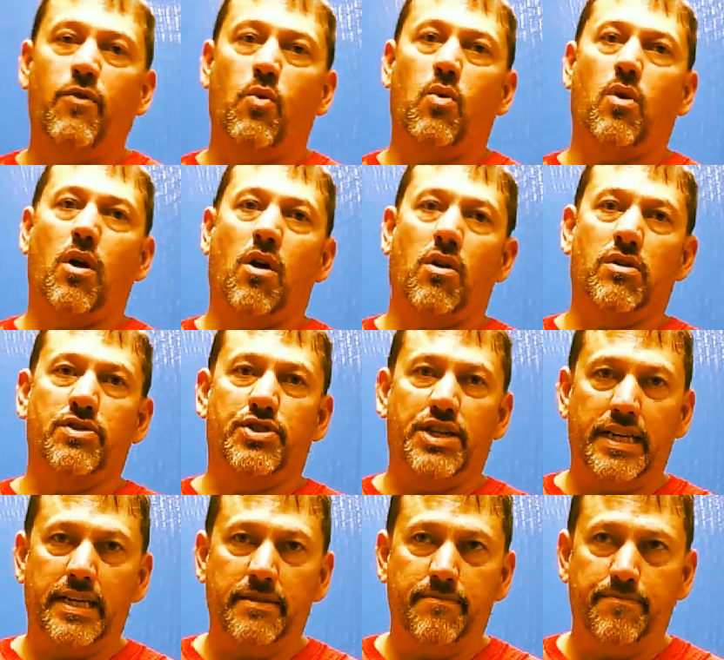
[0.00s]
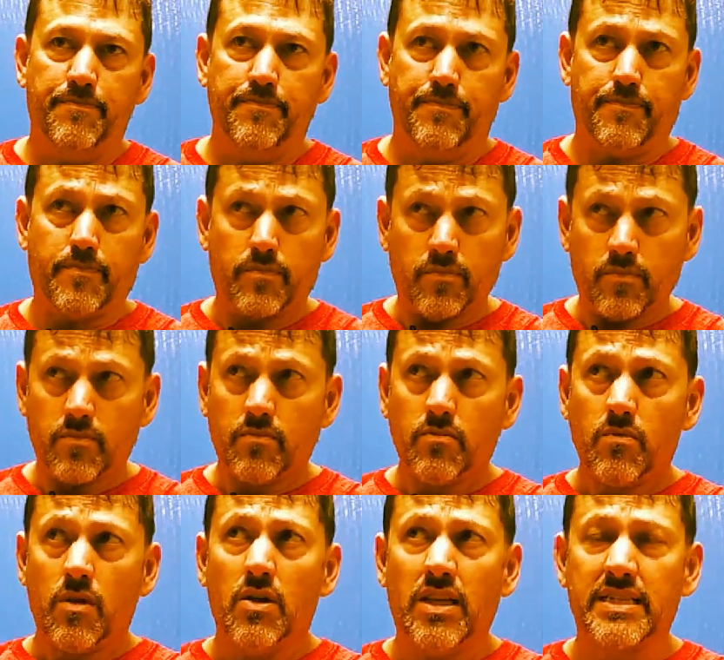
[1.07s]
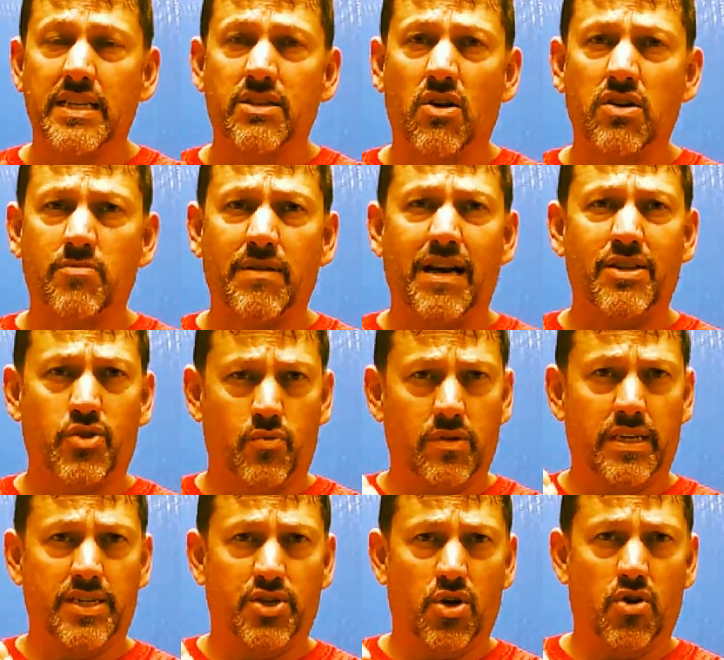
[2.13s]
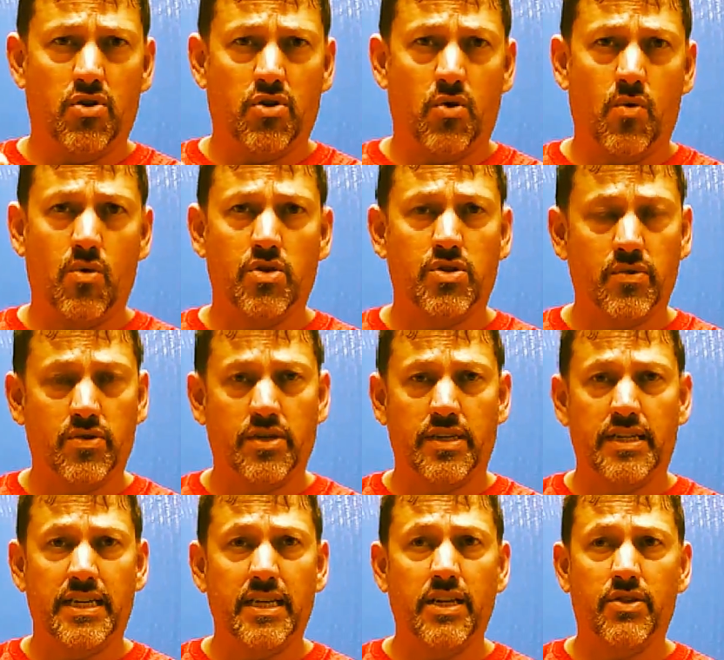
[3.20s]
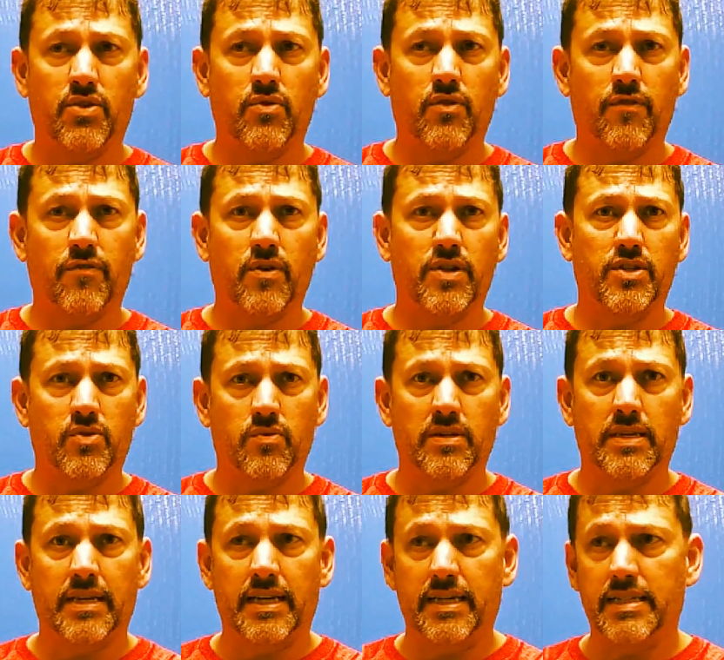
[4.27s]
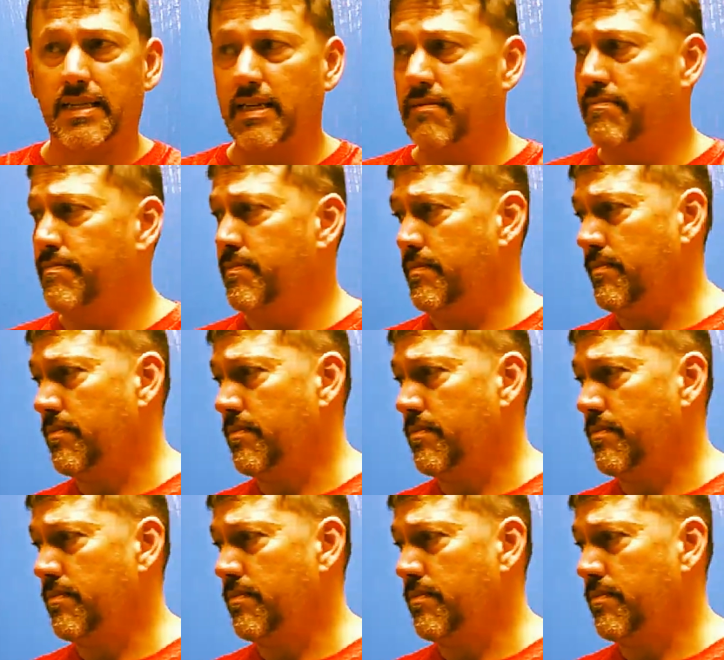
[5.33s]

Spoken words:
RG. As I talked about, it's a really tall core, so it's going to get it through the fronts really easy.